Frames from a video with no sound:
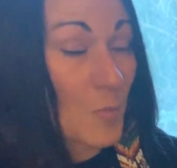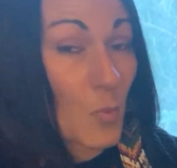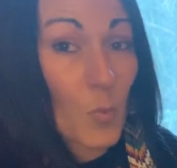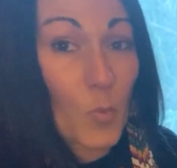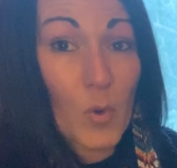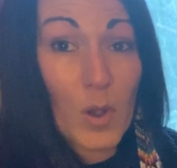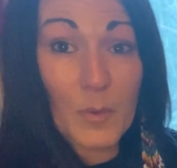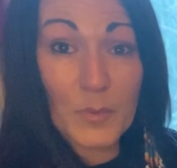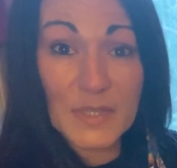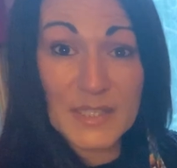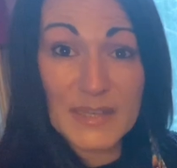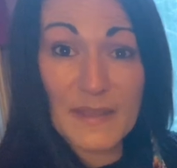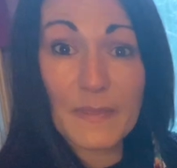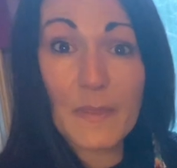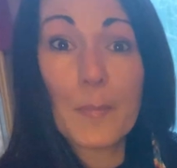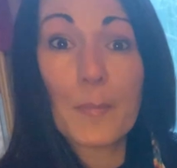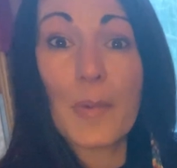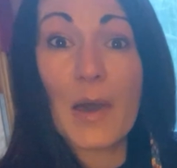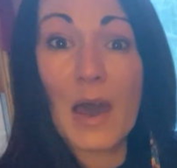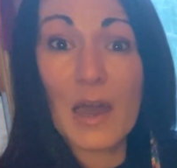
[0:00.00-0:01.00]
what was at the
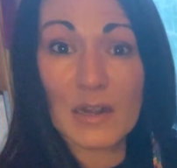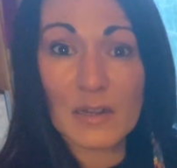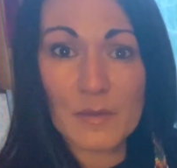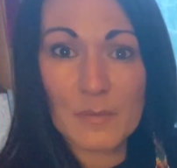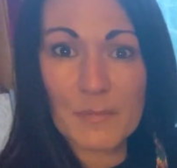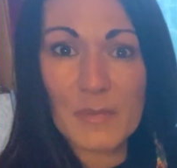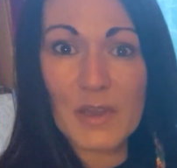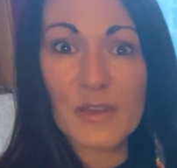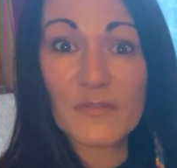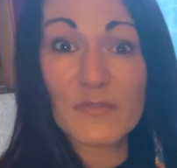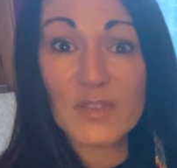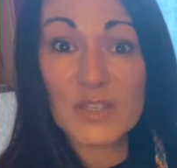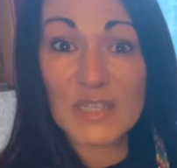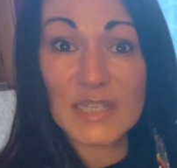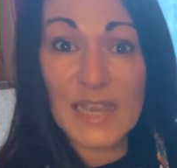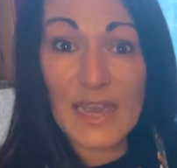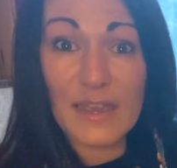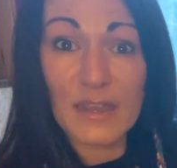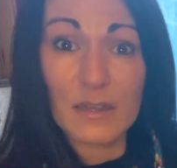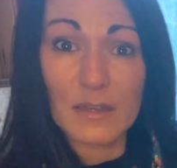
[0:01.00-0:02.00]
bottom of the
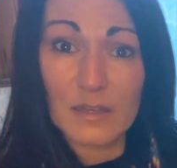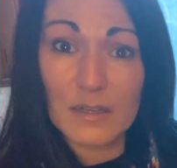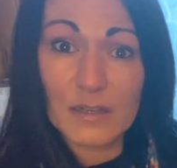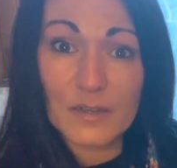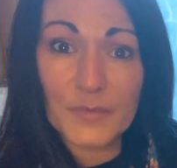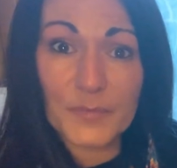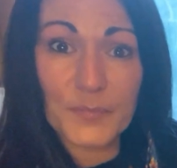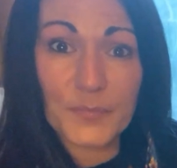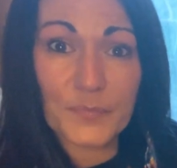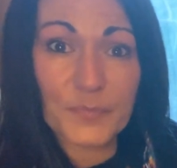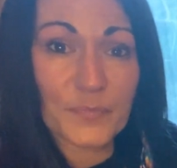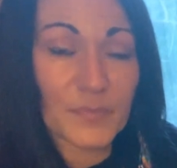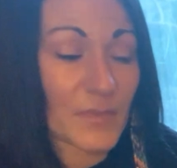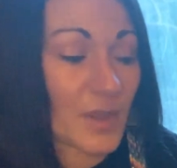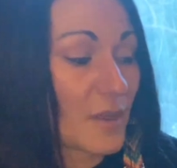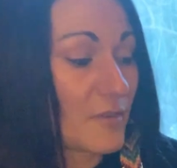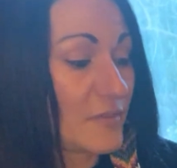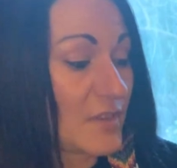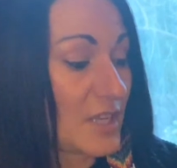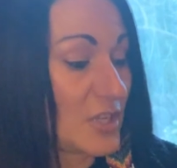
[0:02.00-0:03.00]
deck,
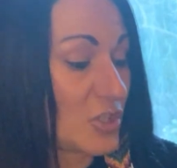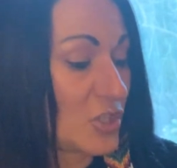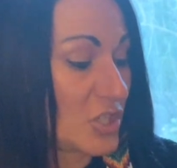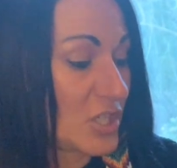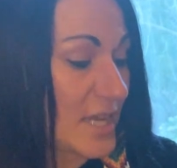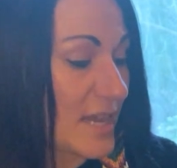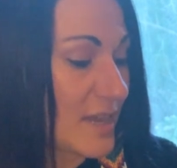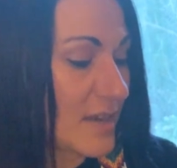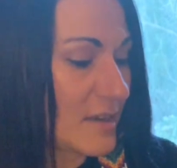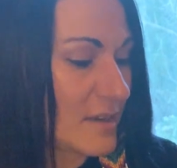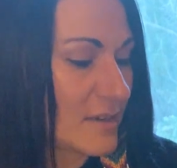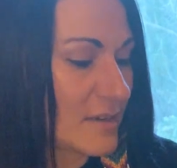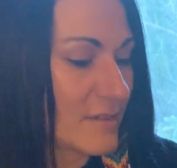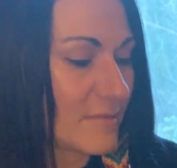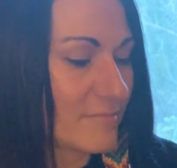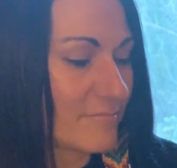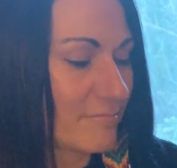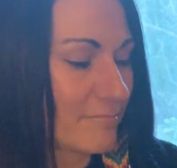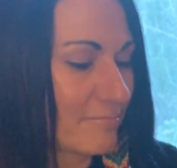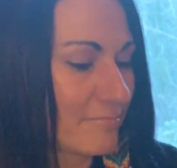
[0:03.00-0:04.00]
of each deck,
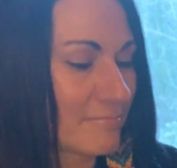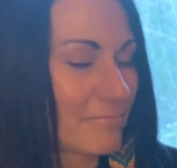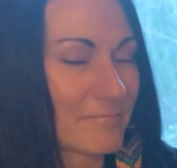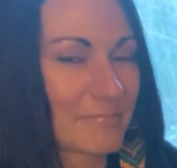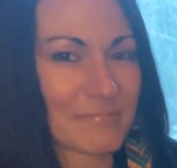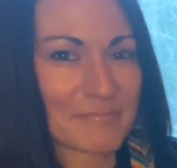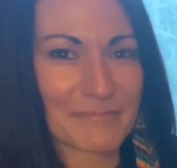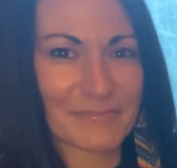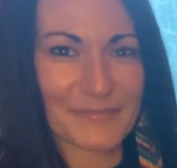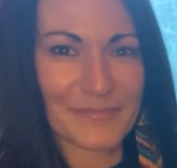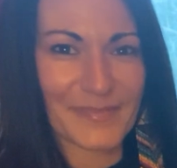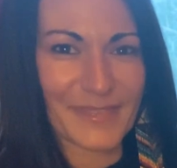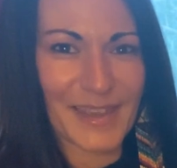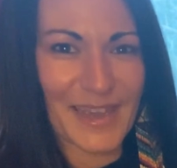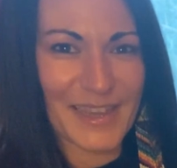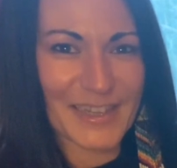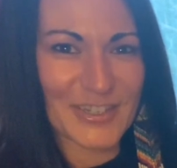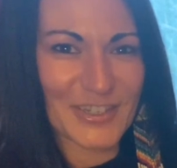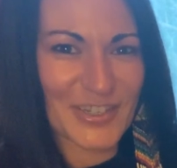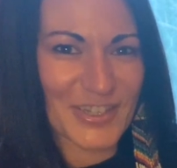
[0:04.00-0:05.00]

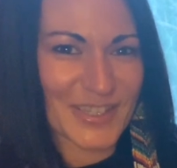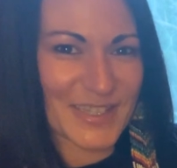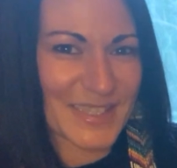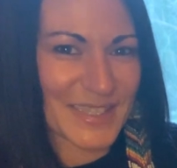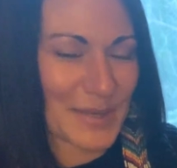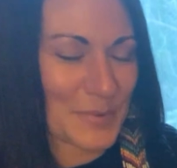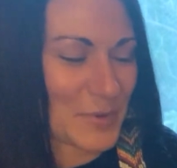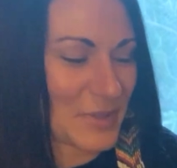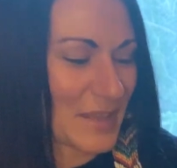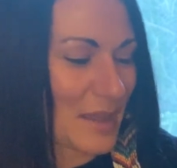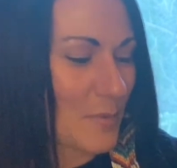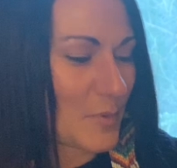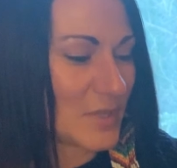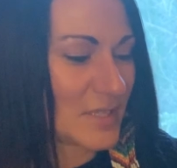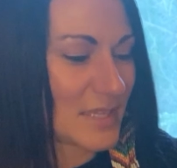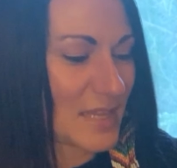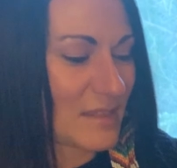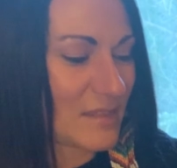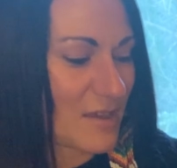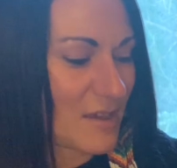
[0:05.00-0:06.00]
and just see what that
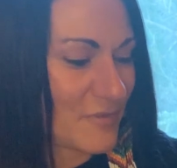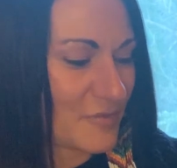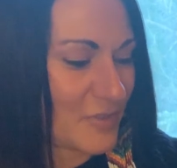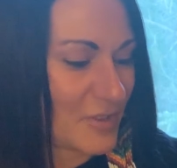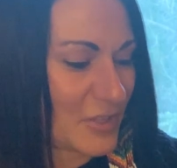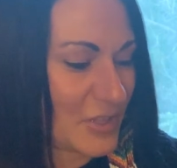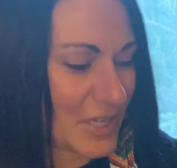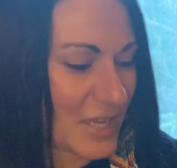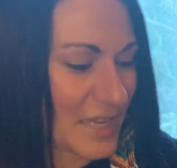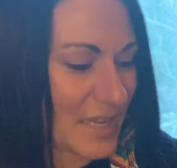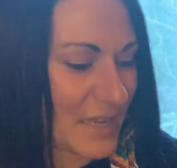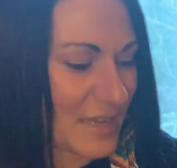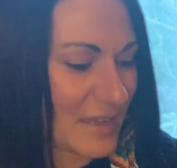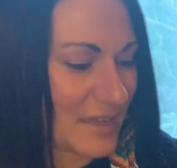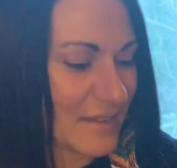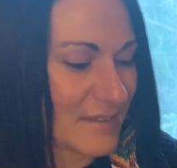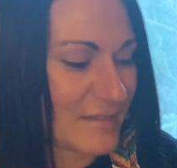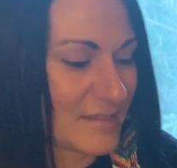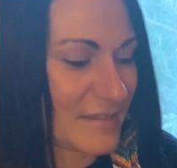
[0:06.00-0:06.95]
was. I love looking